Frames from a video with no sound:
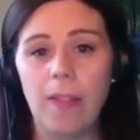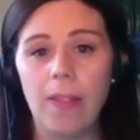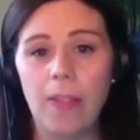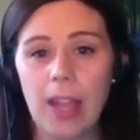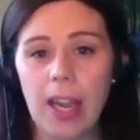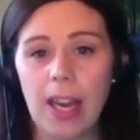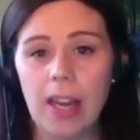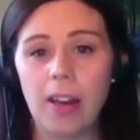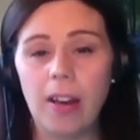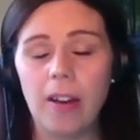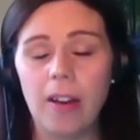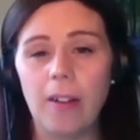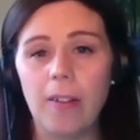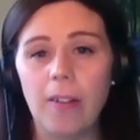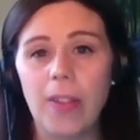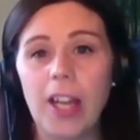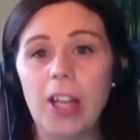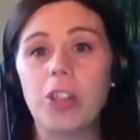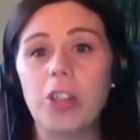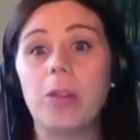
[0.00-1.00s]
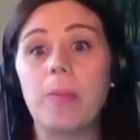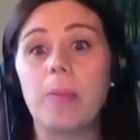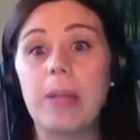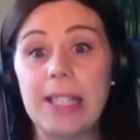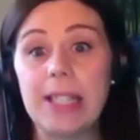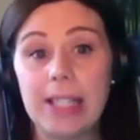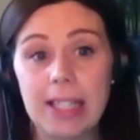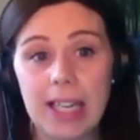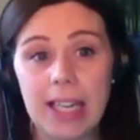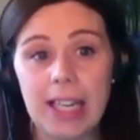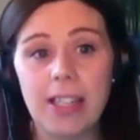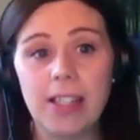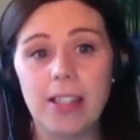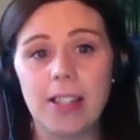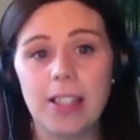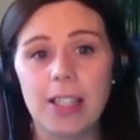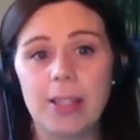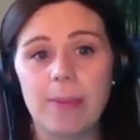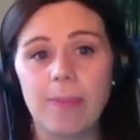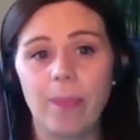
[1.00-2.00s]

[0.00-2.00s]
then that should be stated.